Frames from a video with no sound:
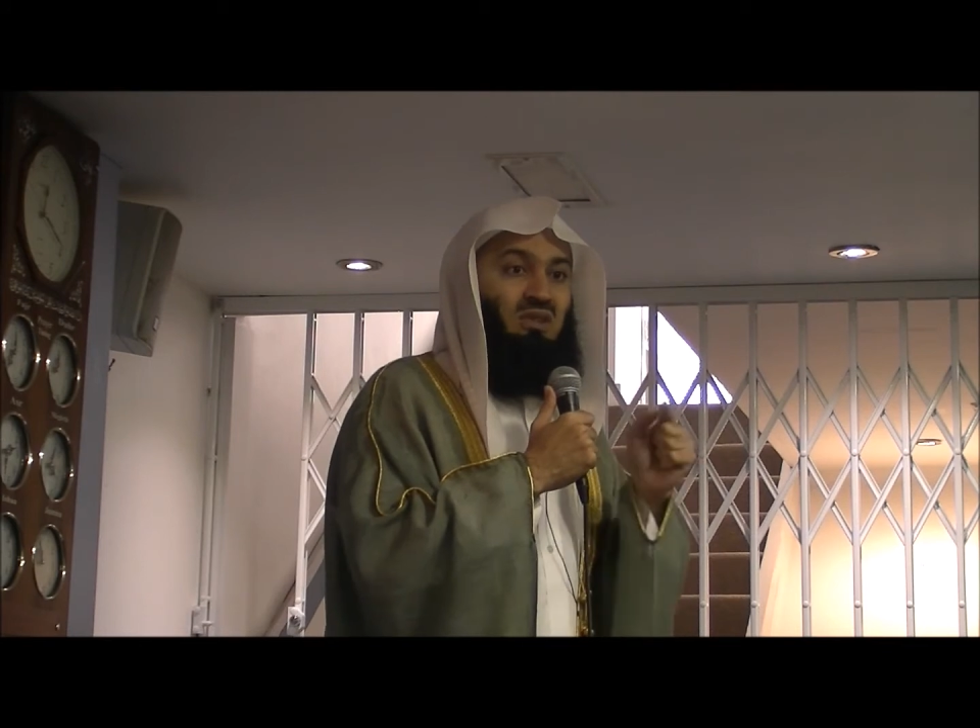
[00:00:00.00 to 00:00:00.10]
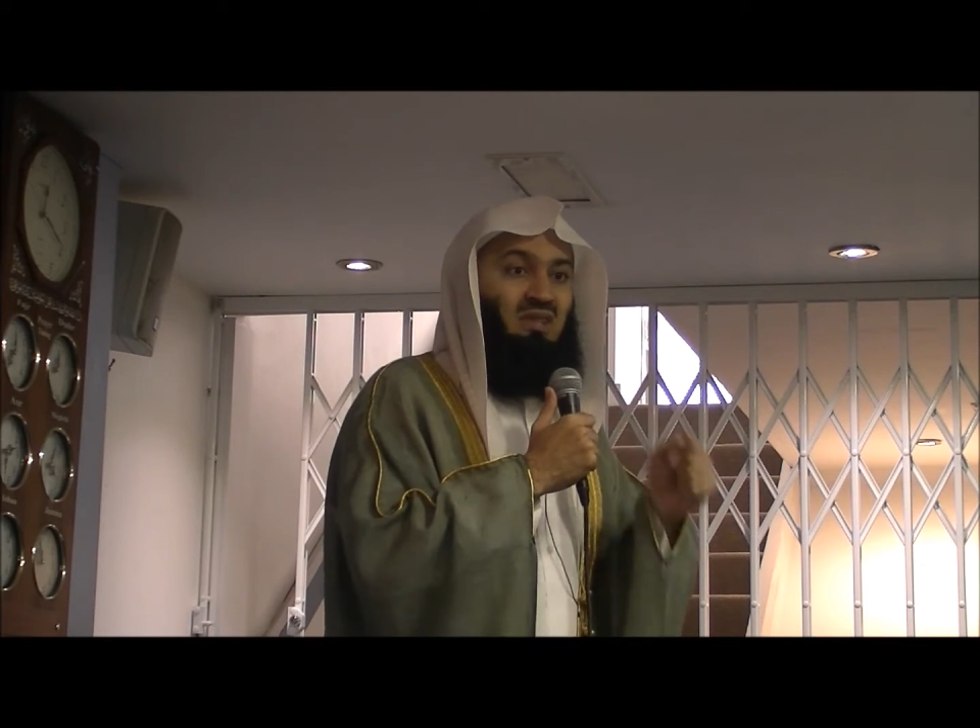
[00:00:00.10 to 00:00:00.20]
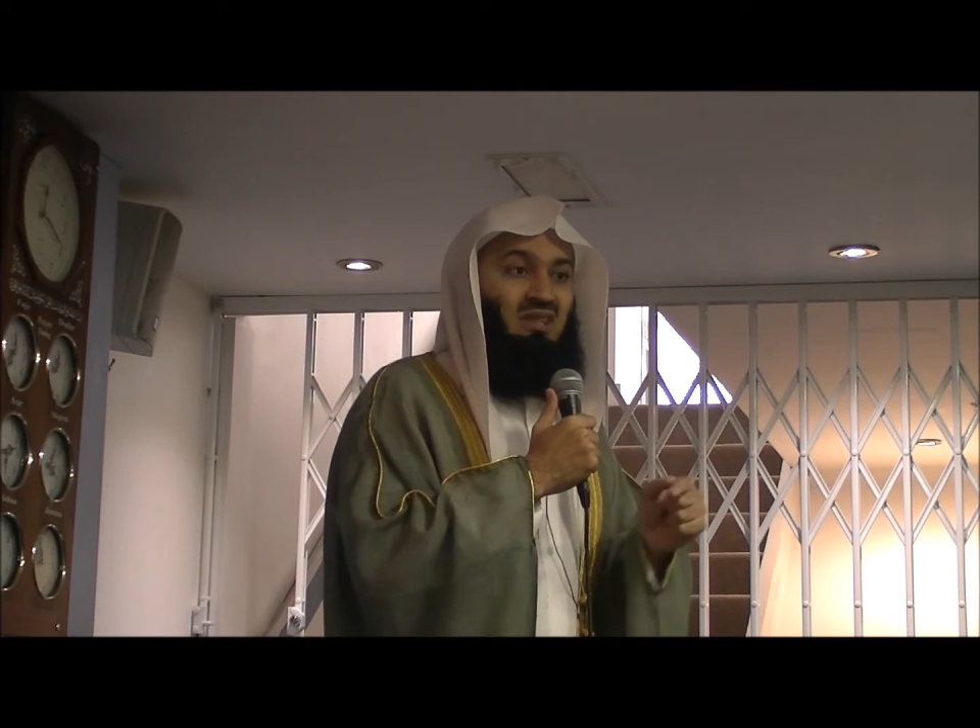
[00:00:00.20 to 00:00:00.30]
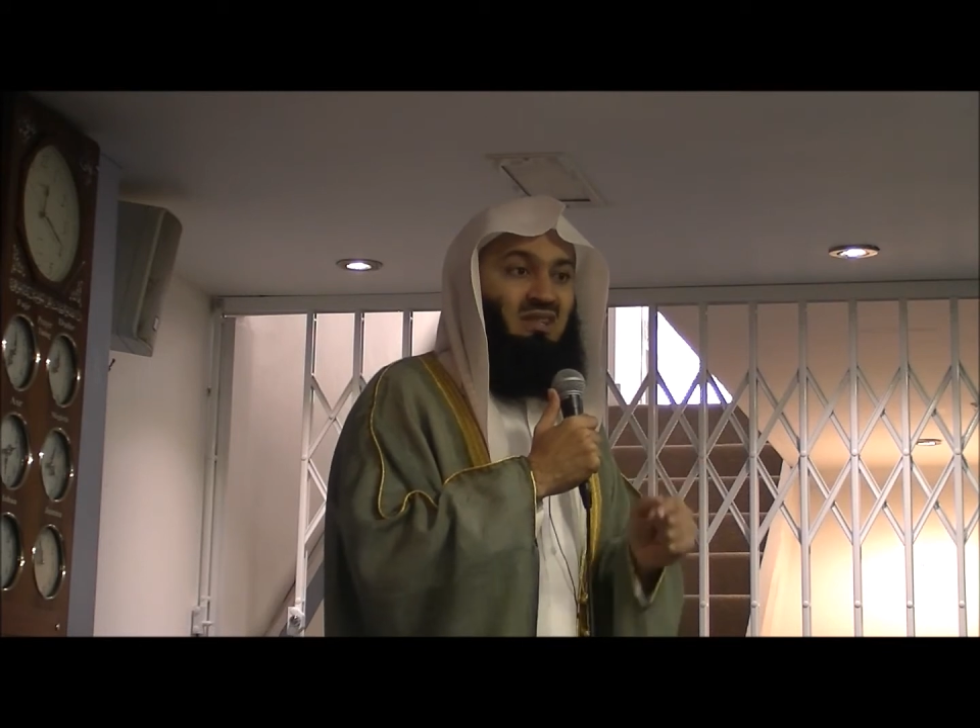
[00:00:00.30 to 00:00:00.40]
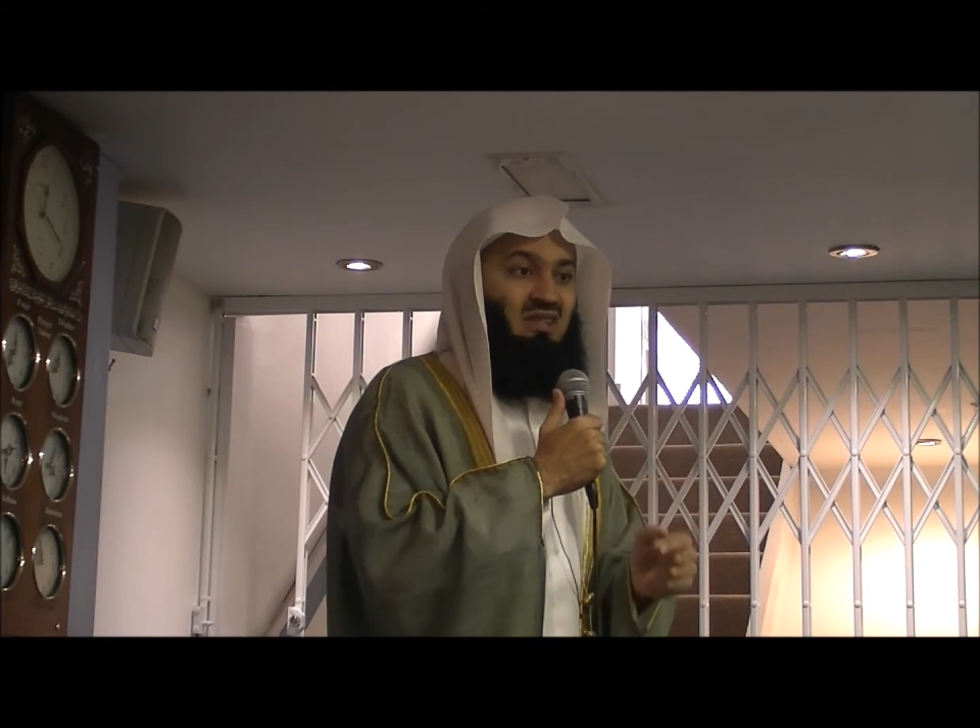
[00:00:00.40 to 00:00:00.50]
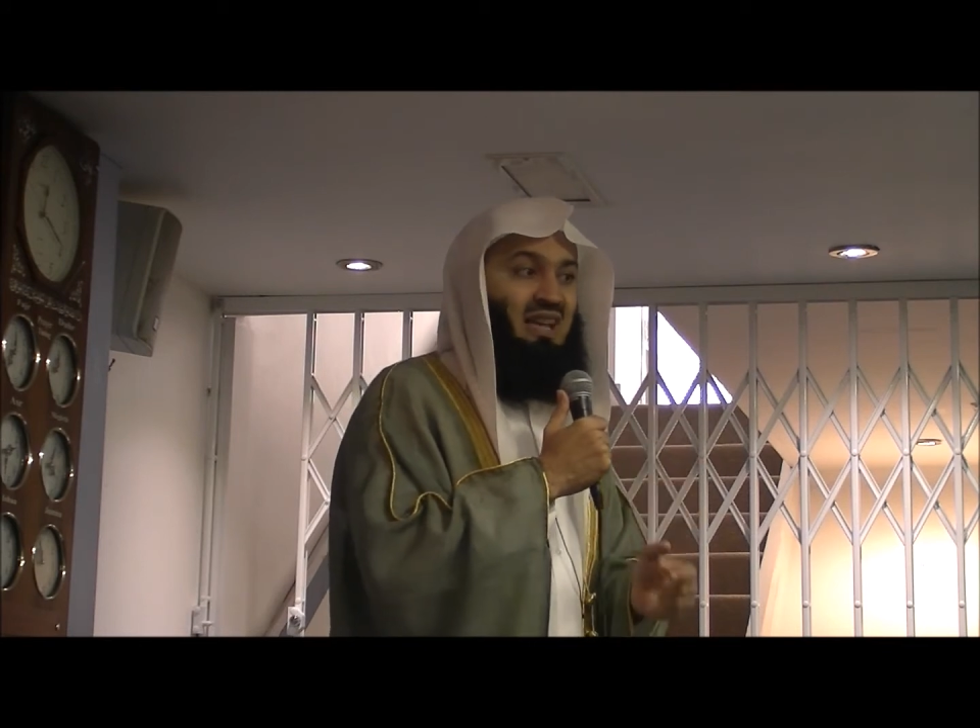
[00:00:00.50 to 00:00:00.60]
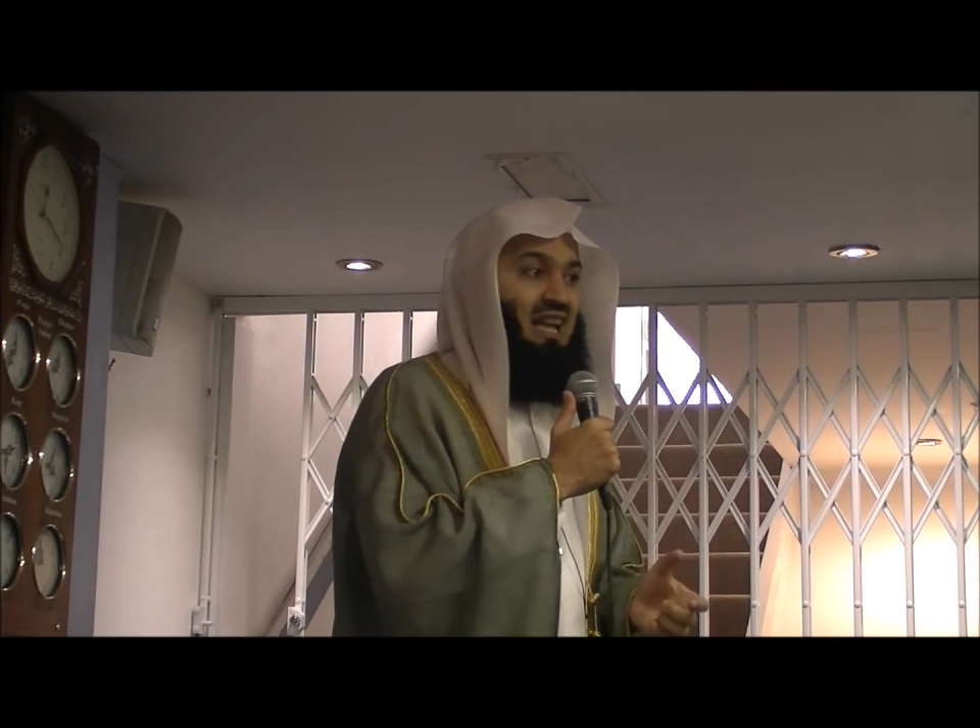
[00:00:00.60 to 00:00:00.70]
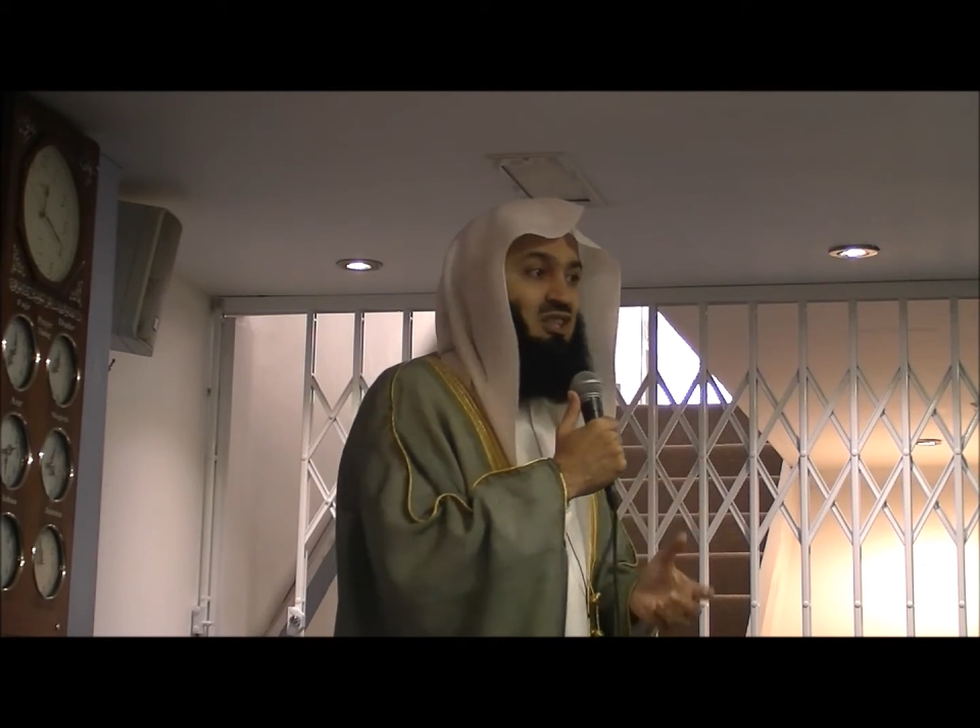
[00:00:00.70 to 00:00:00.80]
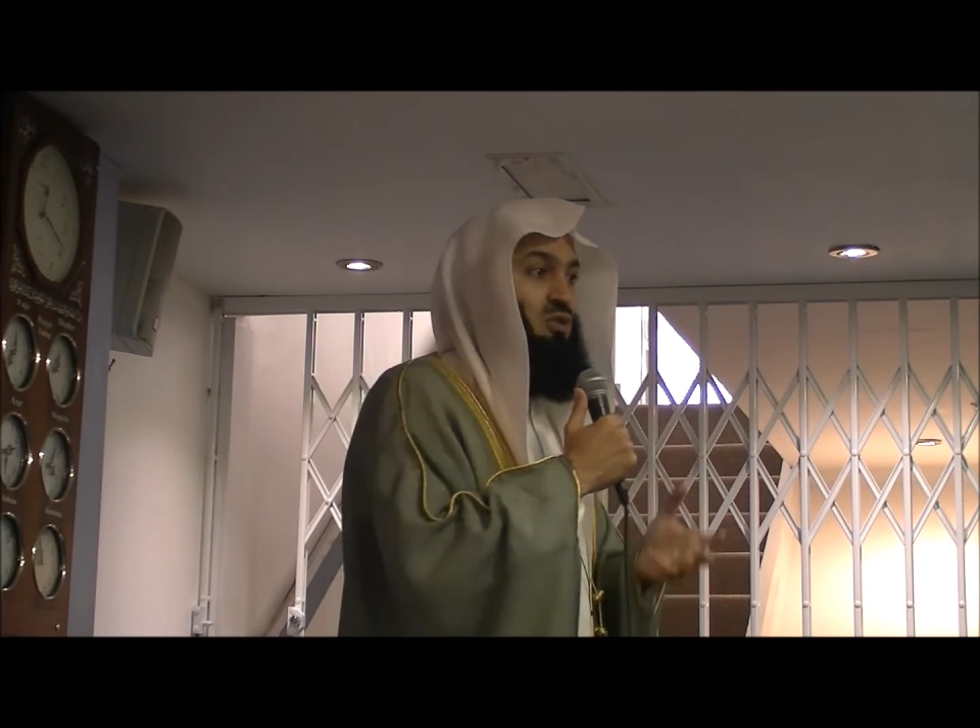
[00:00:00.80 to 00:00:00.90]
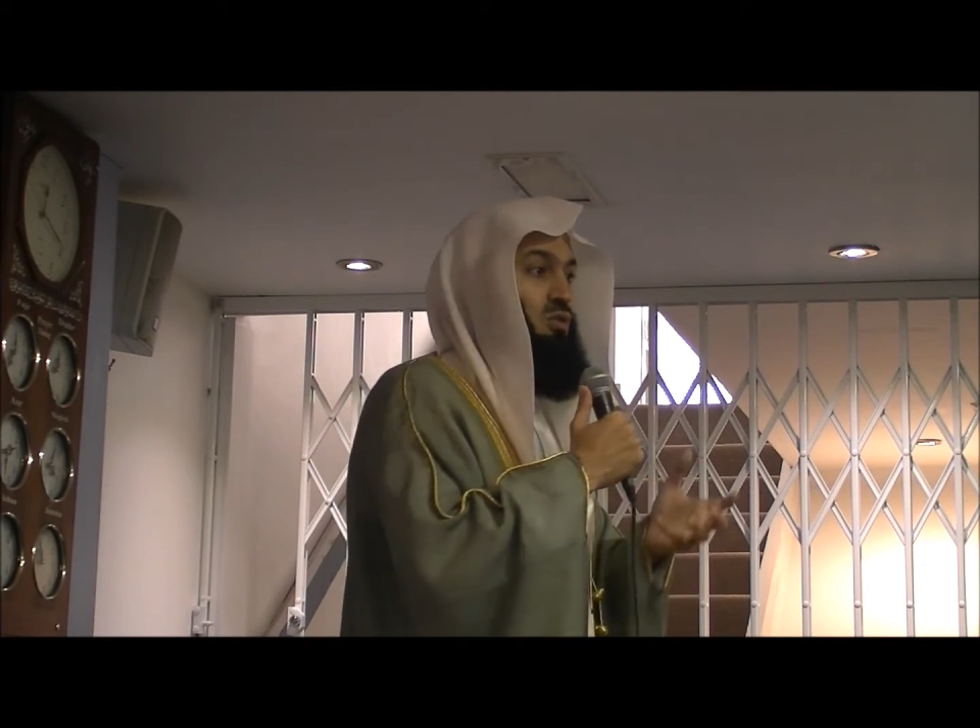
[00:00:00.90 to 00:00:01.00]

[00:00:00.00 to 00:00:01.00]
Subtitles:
sisters, as you